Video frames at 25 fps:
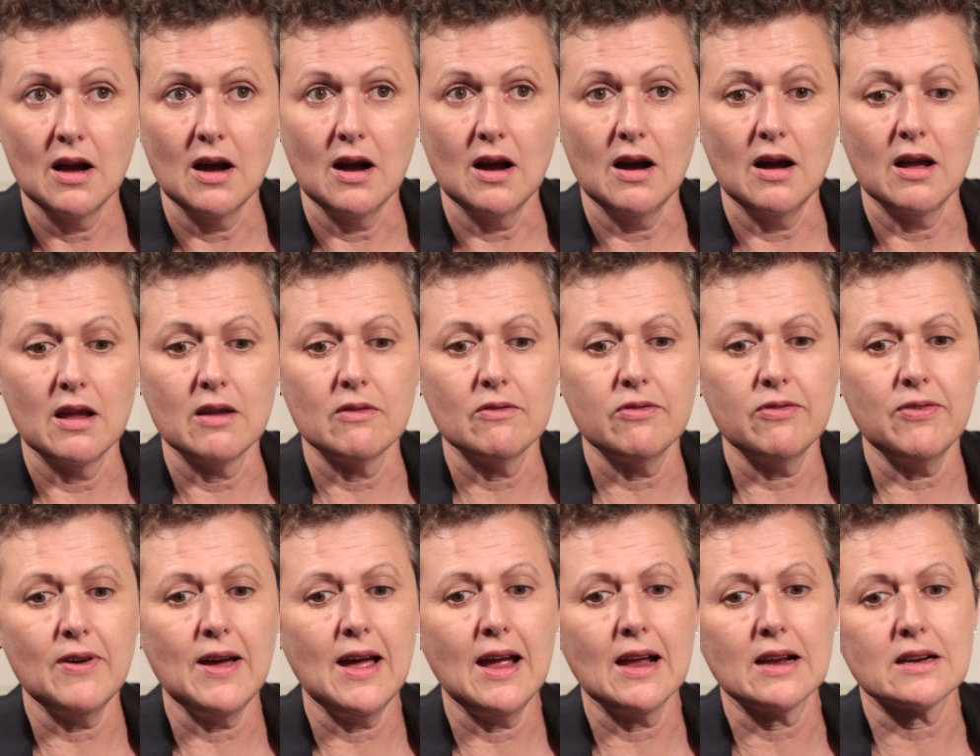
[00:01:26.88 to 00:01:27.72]
Uh, in
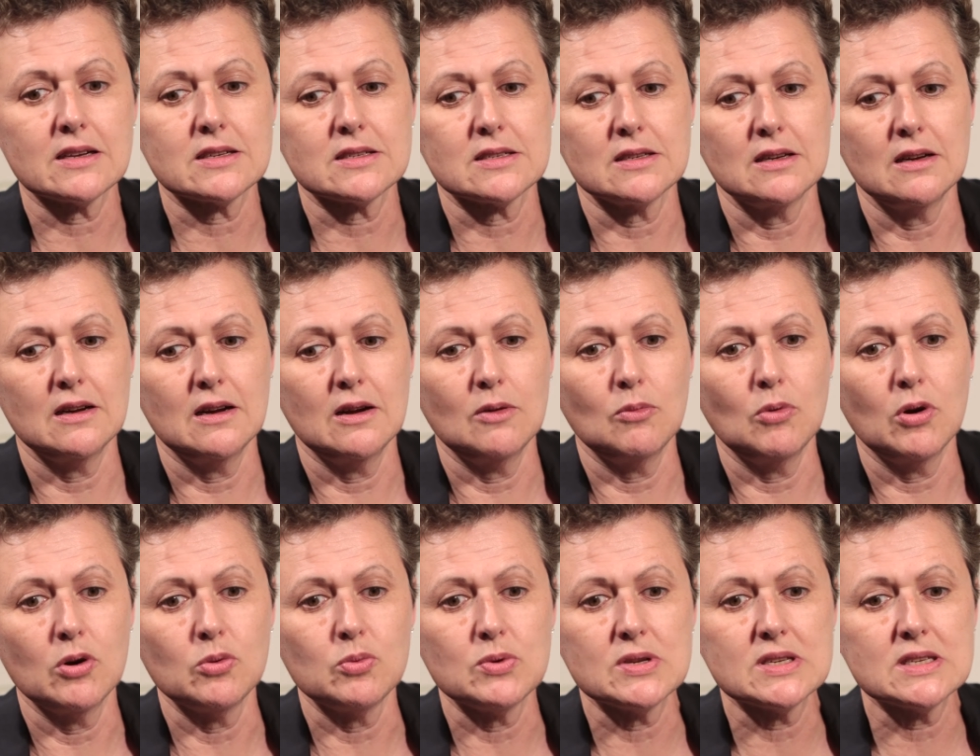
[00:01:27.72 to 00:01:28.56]
fact, uh,
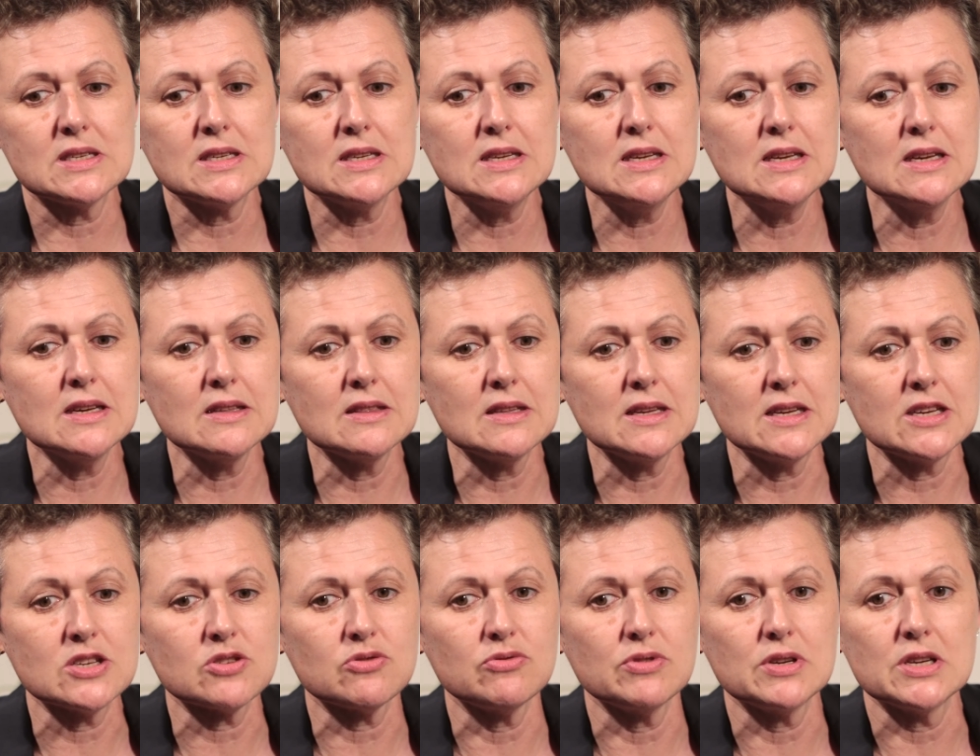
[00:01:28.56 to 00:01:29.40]
what we see in
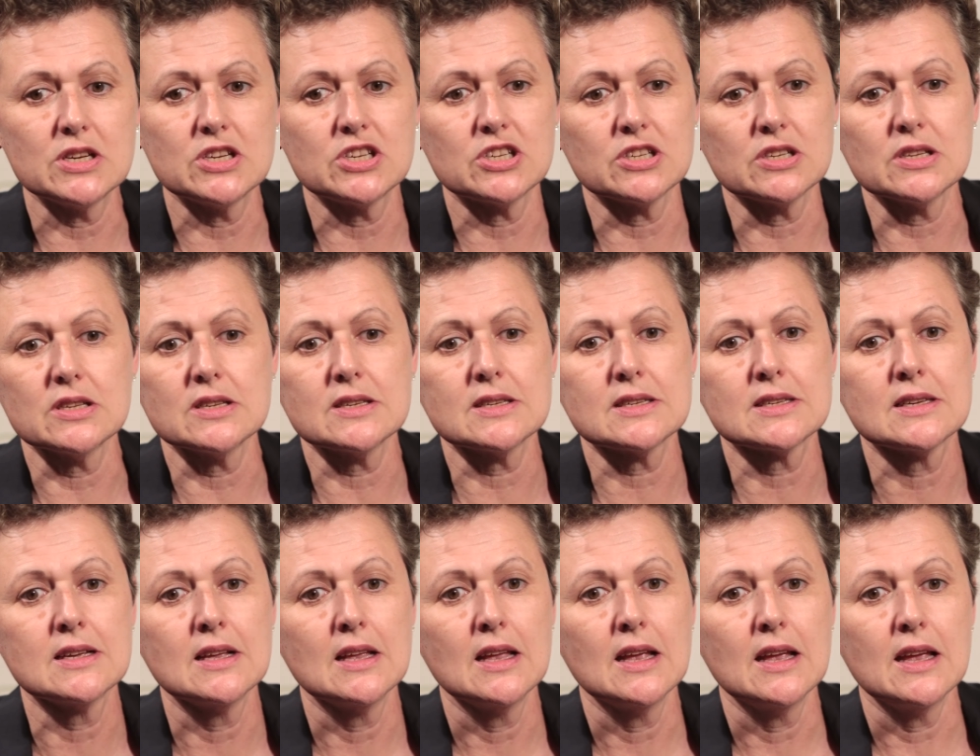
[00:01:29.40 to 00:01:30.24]
these
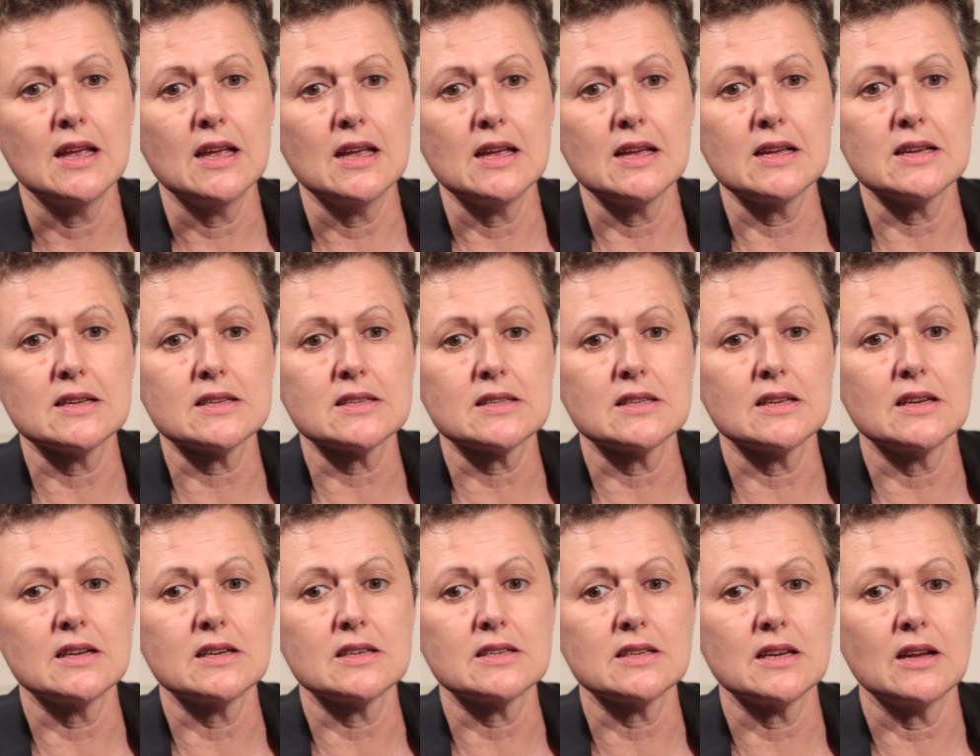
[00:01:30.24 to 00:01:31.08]
regions is
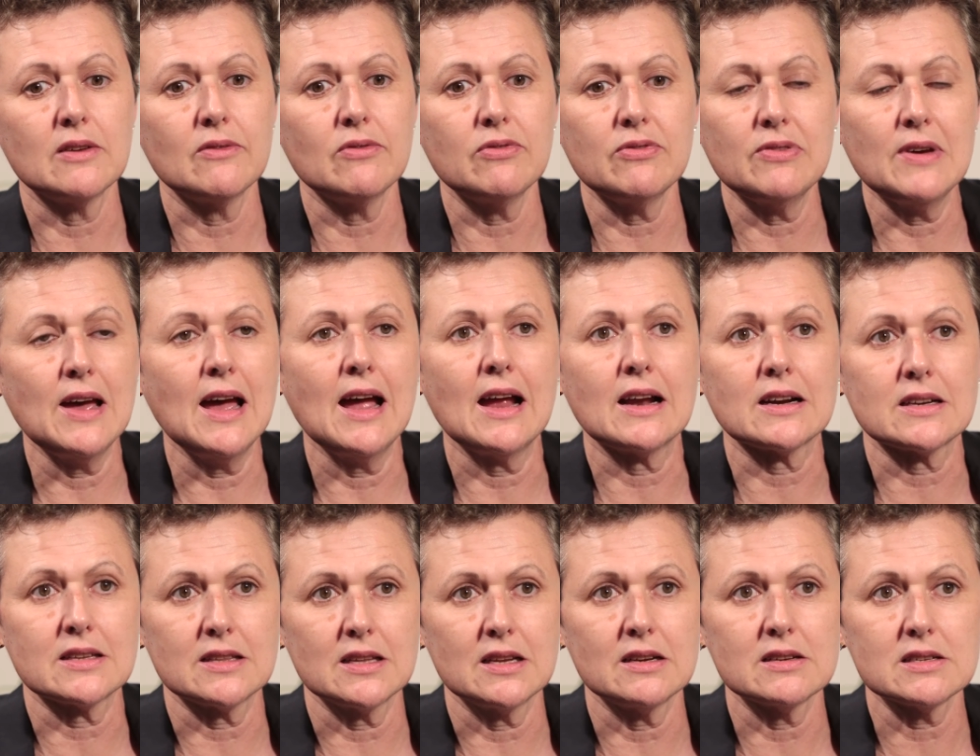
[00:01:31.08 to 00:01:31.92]
that, in
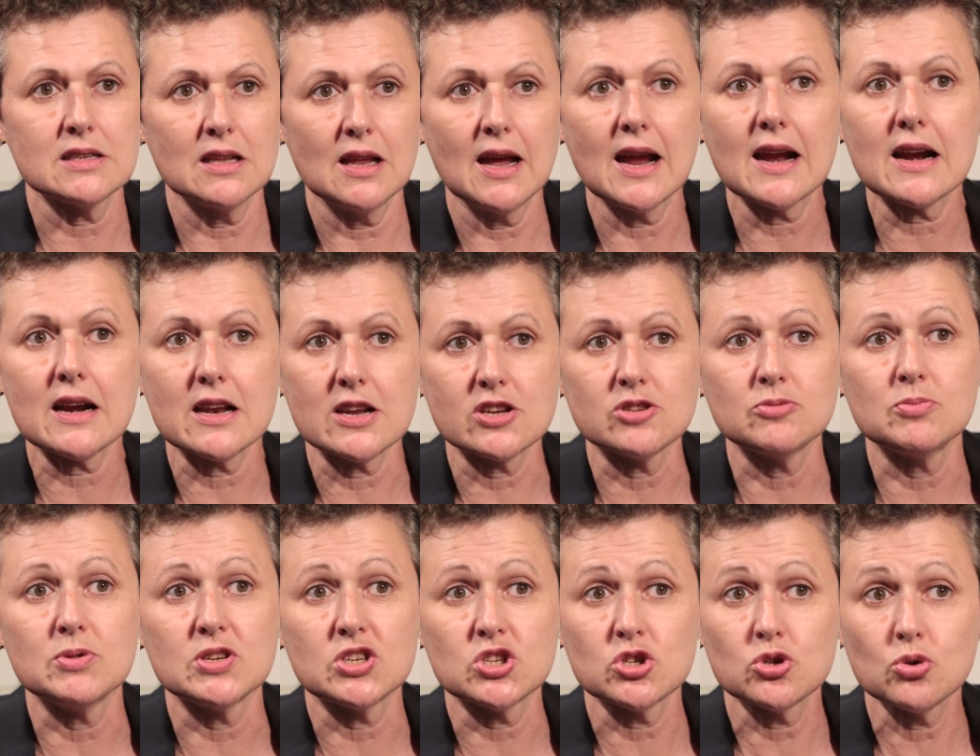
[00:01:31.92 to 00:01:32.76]
fact, there is likely to
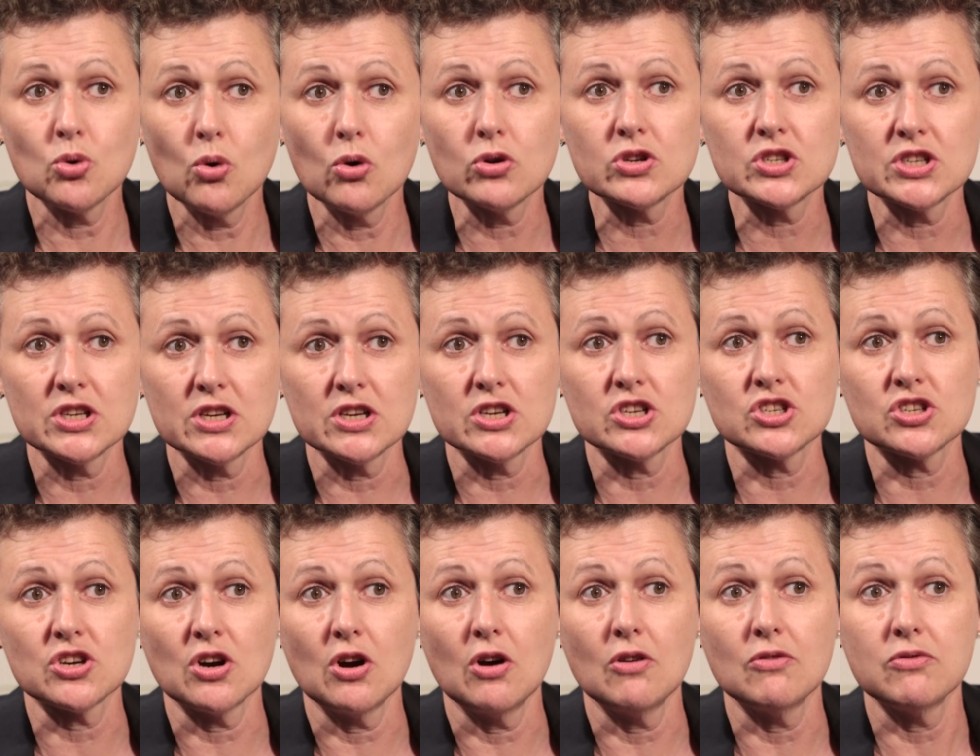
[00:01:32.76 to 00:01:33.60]
be
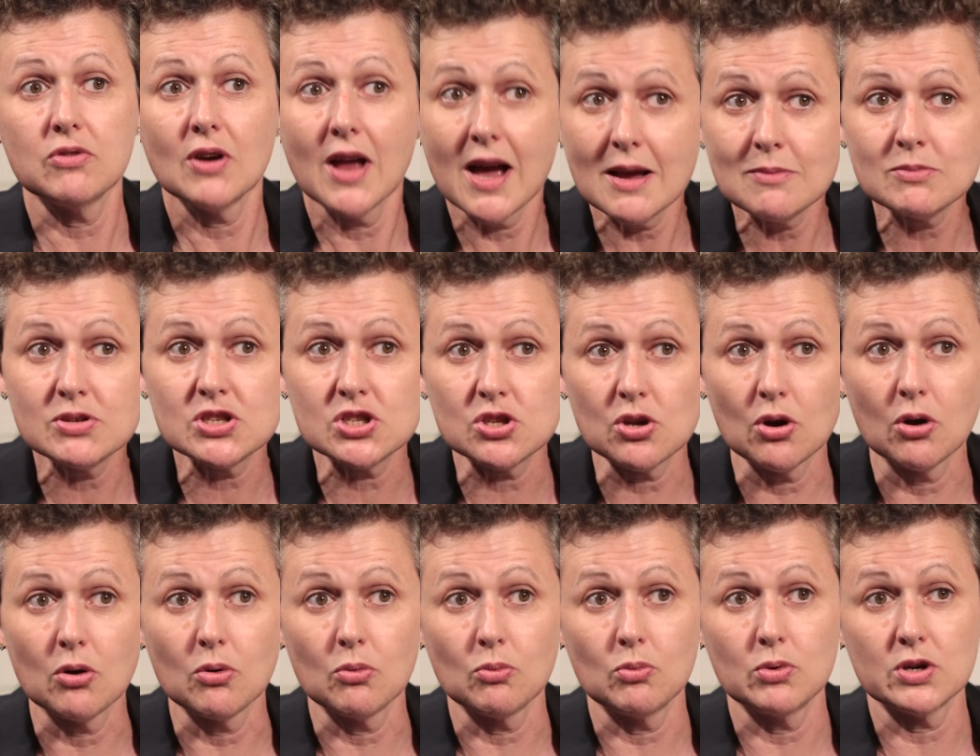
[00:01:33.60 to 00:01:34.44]
shortage of
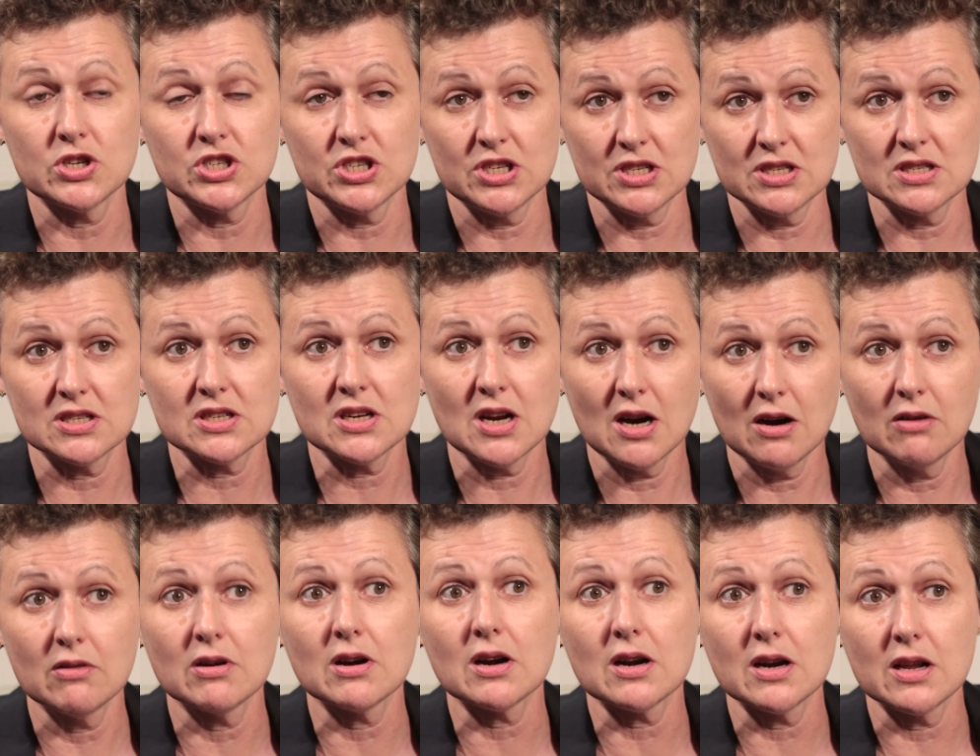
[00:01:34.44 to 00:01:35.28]
limestone, which is
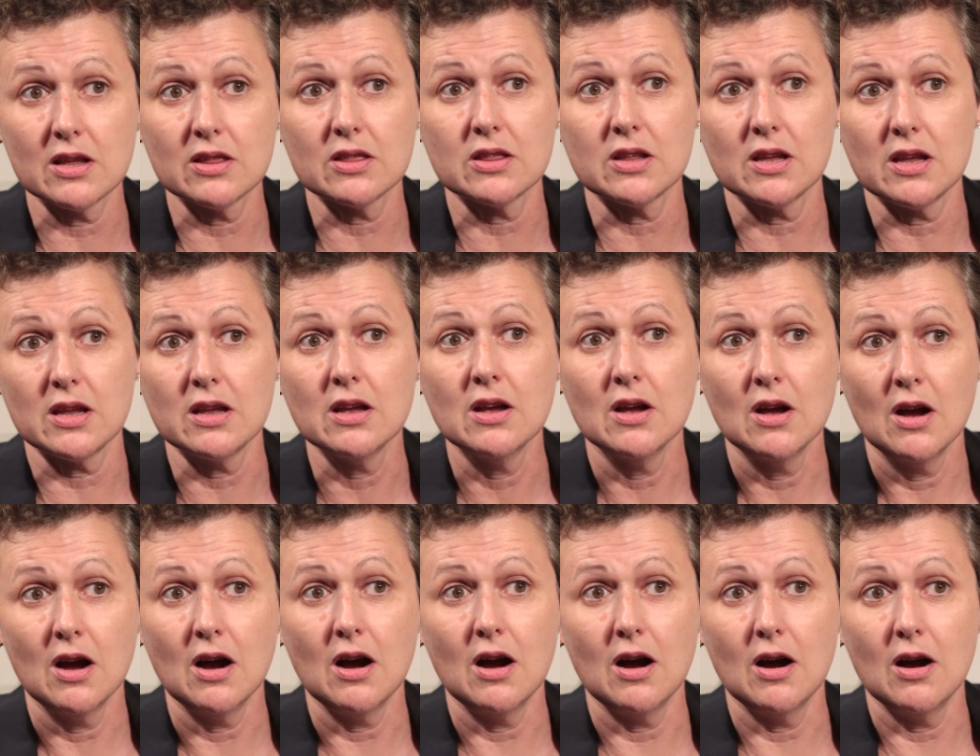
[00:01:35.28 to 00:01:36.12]
currently the
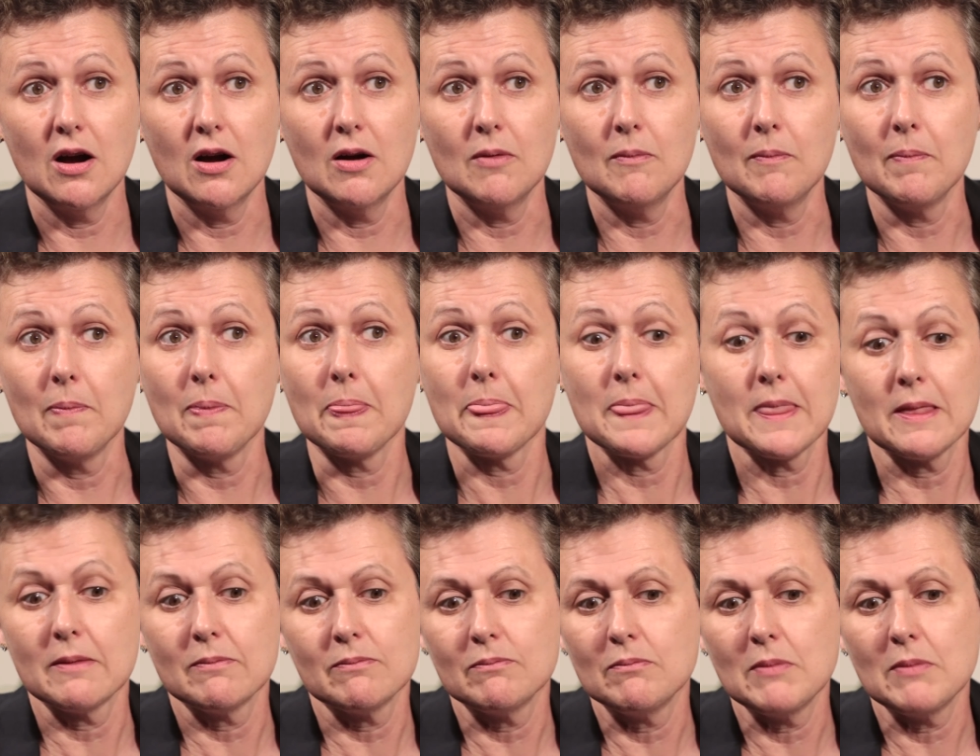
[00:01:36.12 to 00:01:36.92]
um,